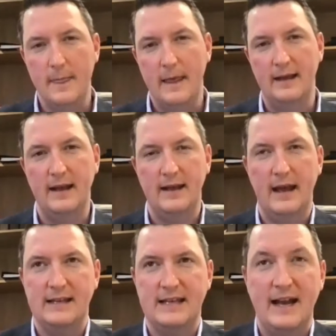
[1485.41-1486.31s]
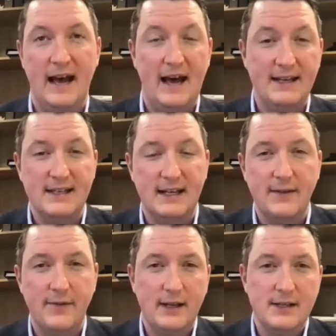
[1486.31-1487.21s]
it's had added
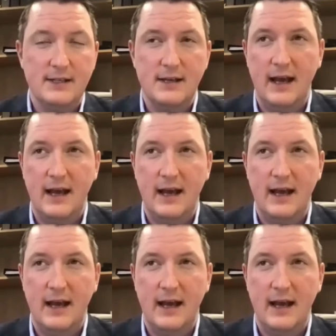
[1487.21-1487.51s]
significance.